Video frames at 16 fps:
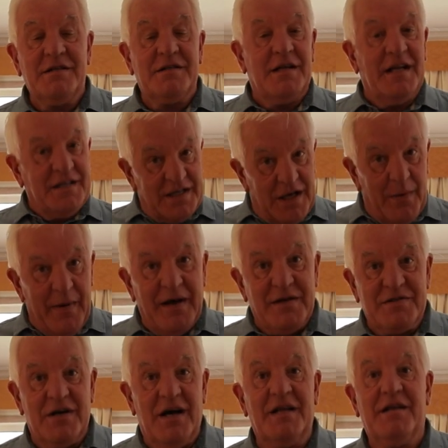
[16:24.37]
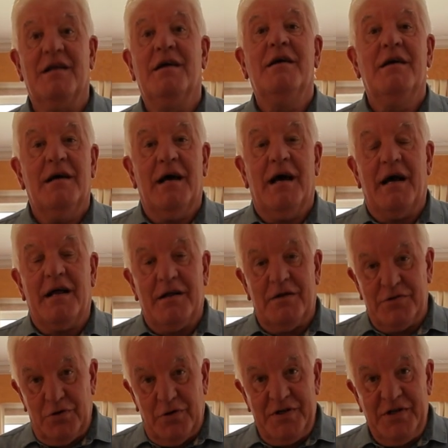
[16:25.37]
So let's go outside and
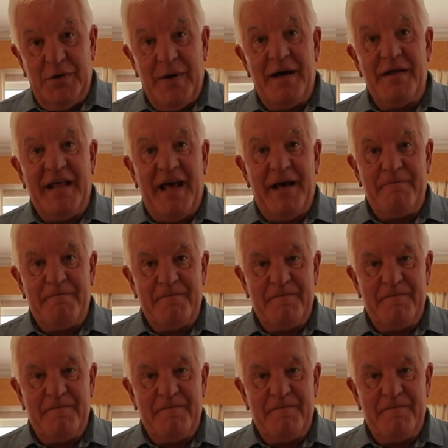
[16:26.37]
I'll join you out there.